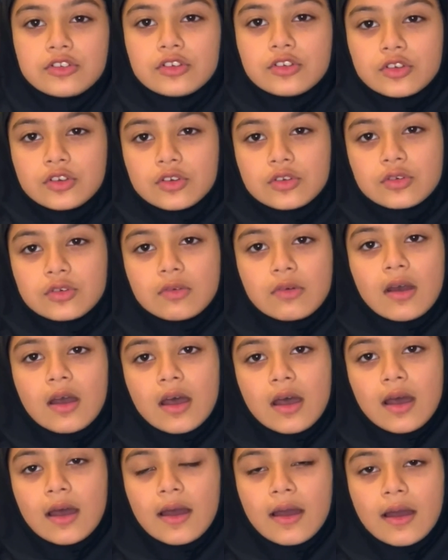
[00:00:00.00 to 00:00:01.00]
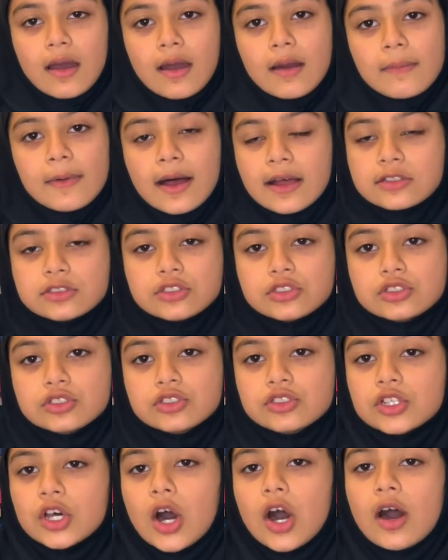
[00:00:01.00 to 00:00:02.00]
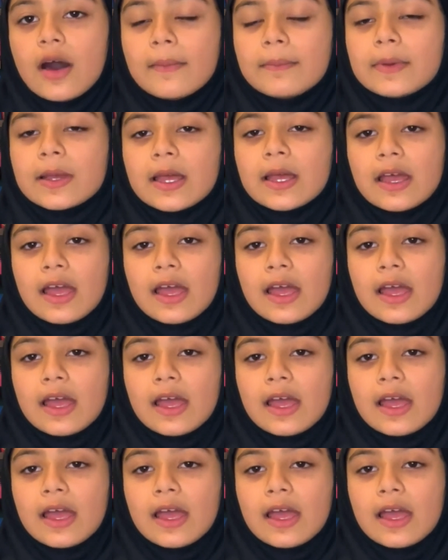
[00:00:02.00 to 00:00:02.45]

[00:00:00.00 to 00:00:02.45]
to a mountaintop,